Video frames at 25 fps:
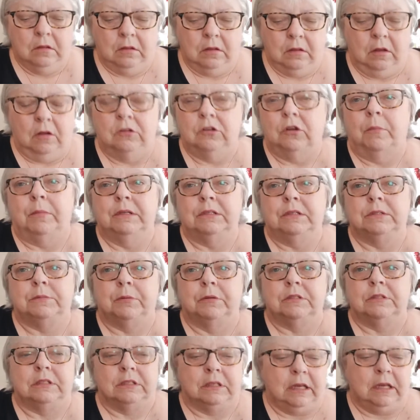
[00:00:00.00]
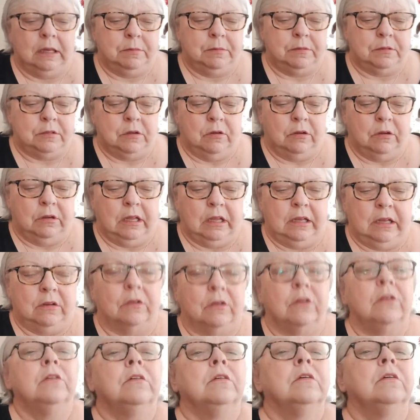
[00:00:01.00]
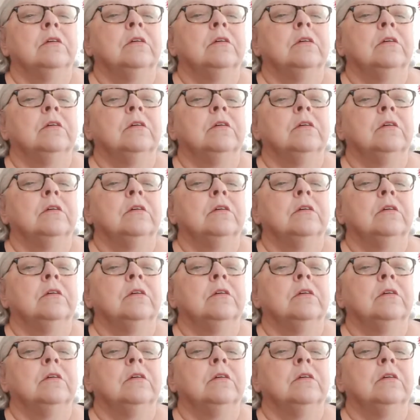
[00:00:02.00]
Oh, no, but it's supposed to keep snowing later.